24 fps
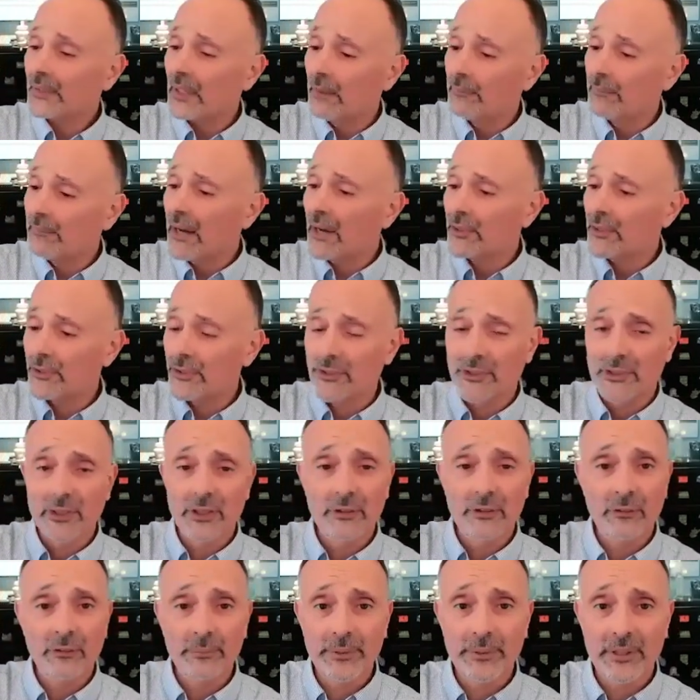
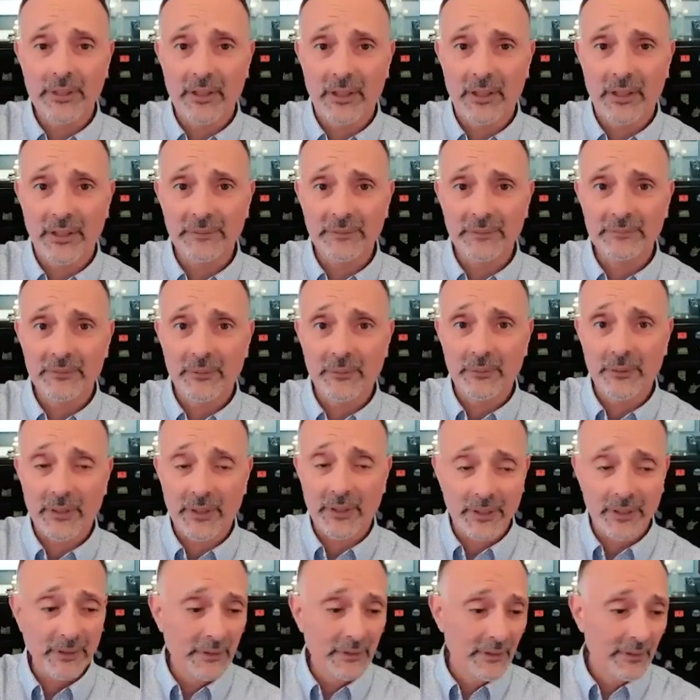amoxicillin will be gone,
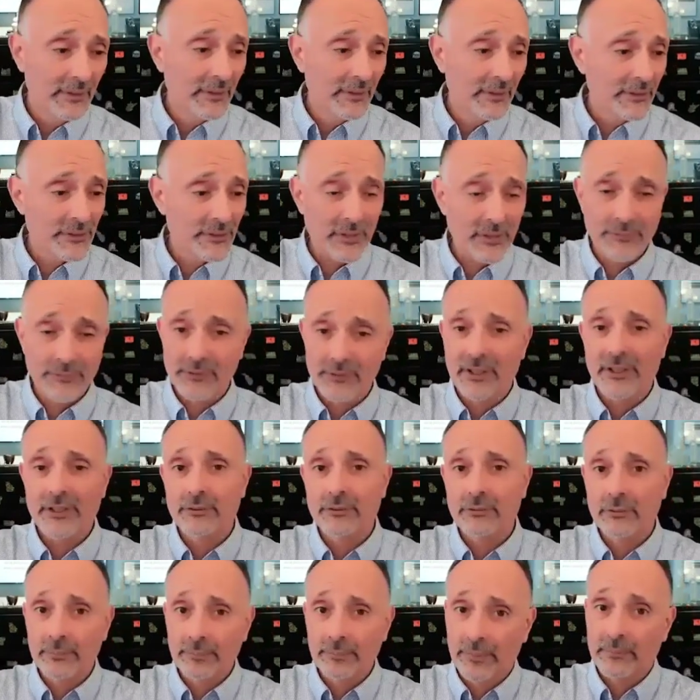okay,
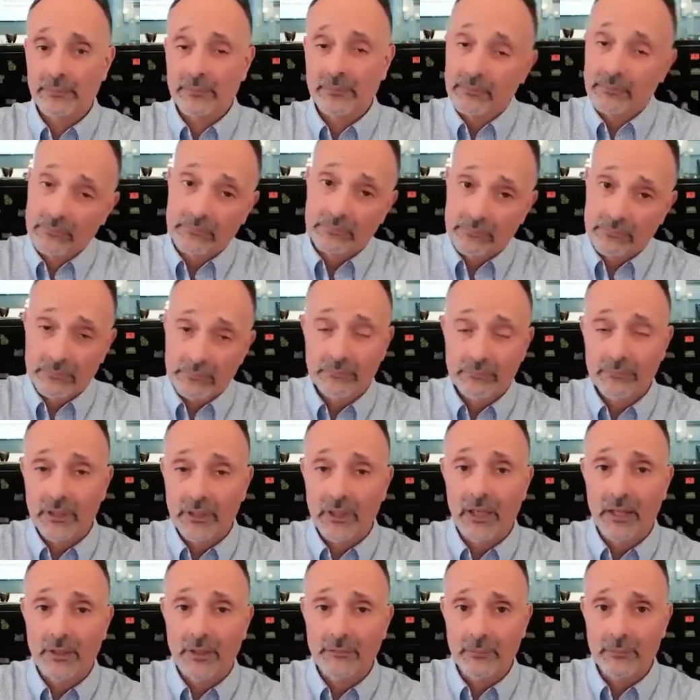cephalexin would be
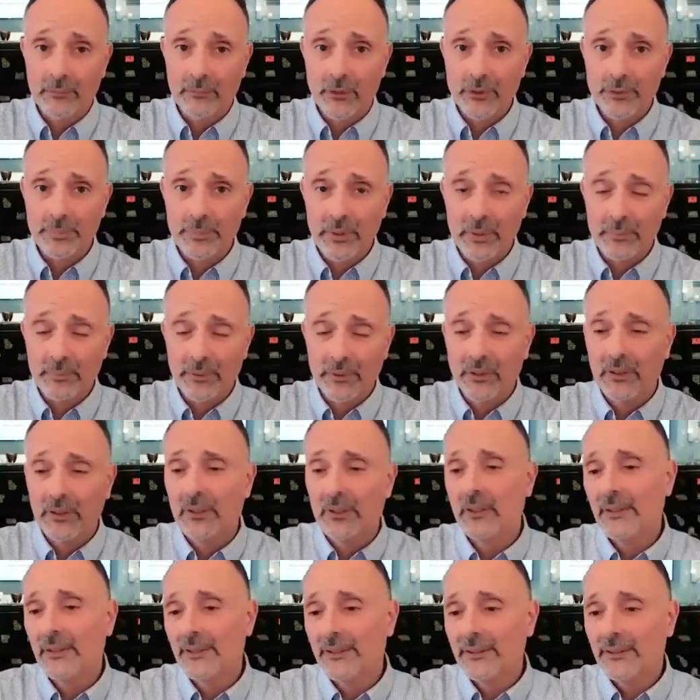gone for most people
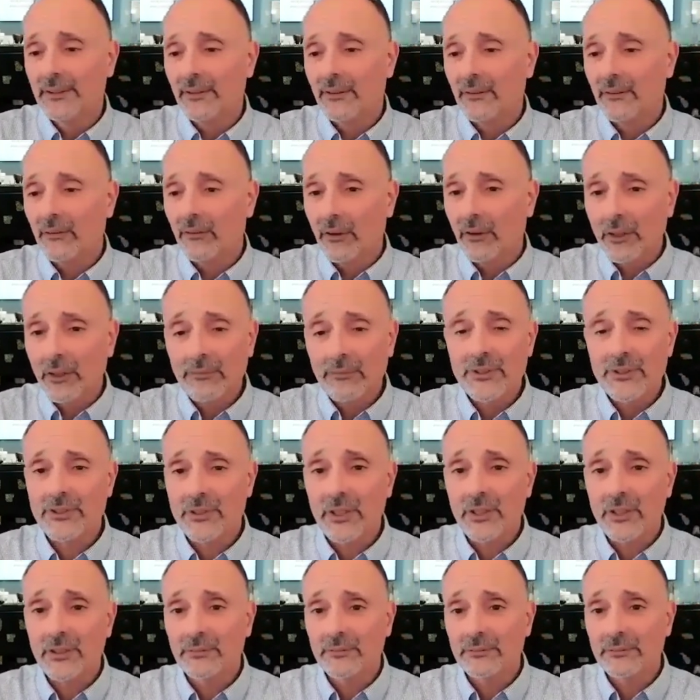all of a
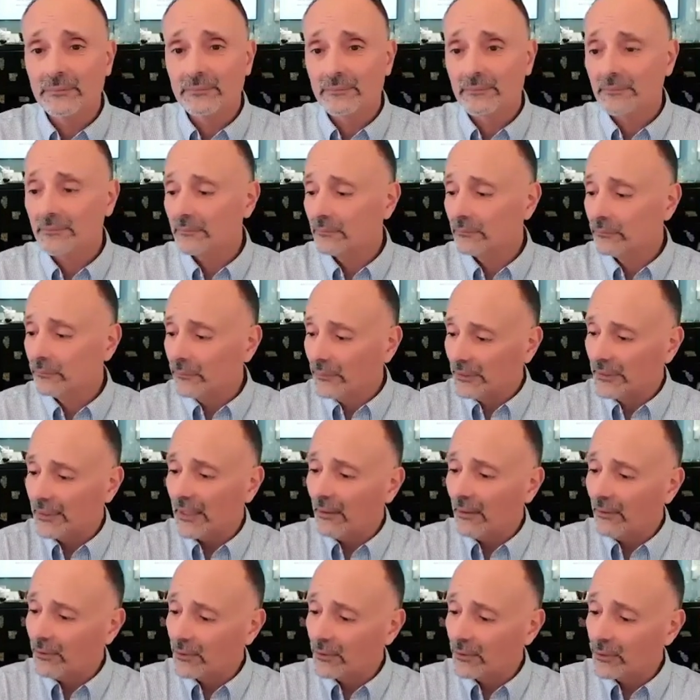sudden we're
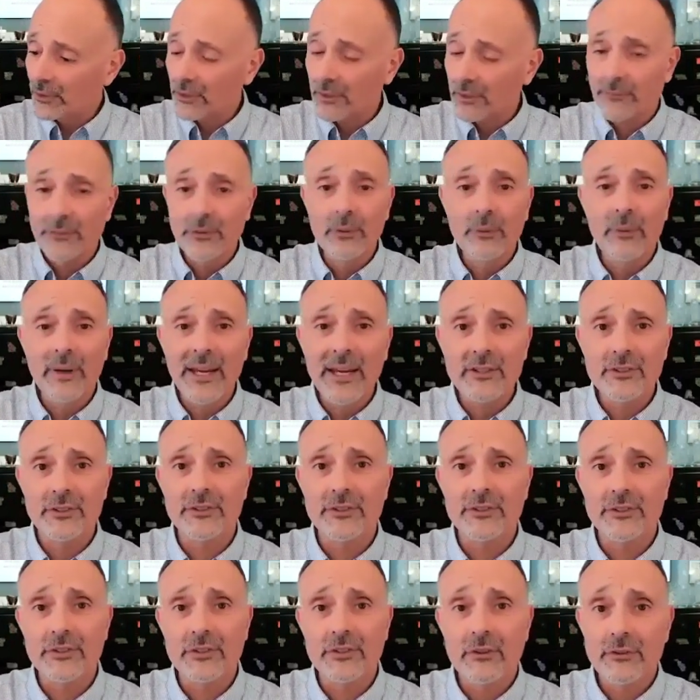down to just a few
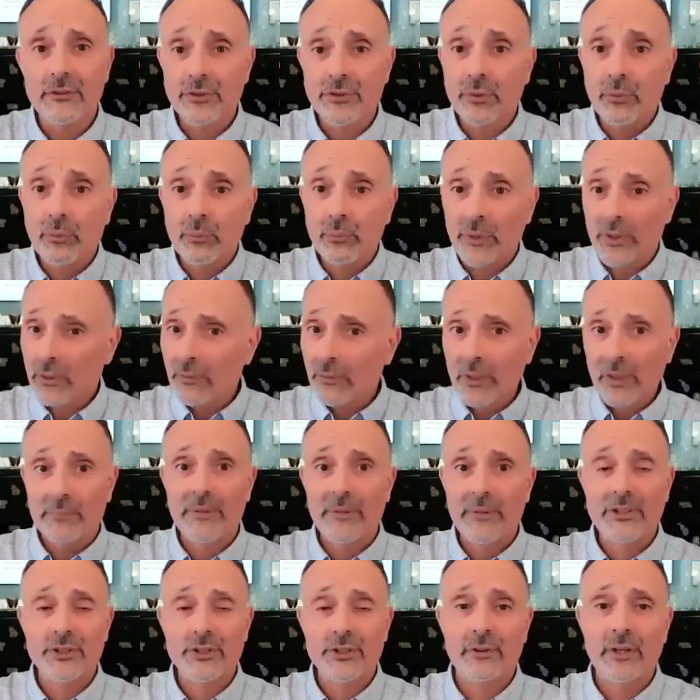agents. So we don't want to
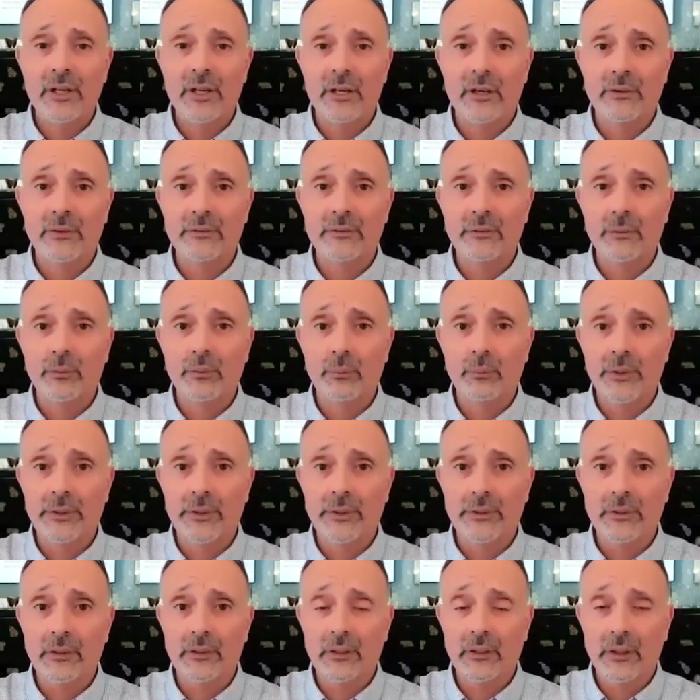mess around
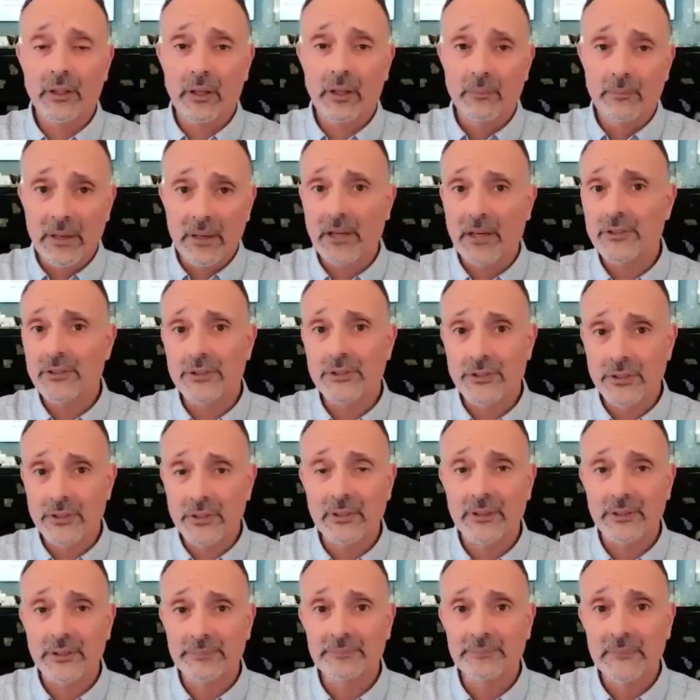with
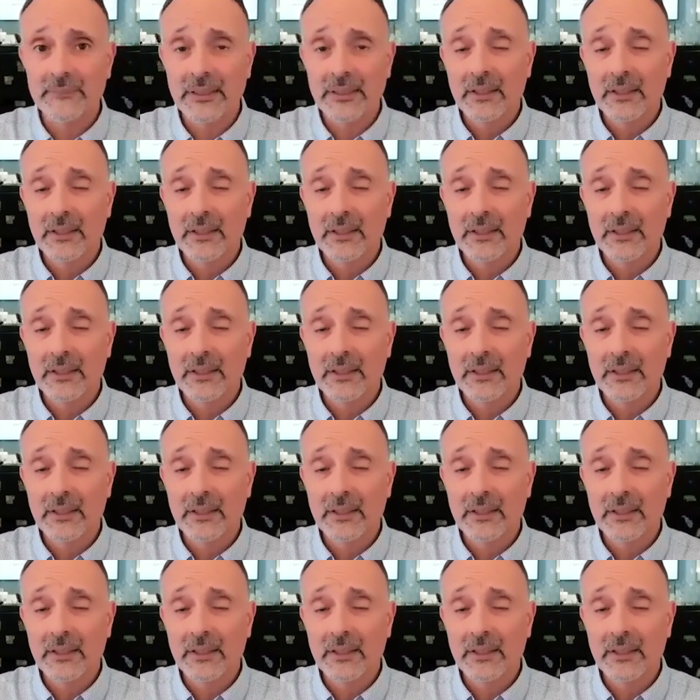amoxicillin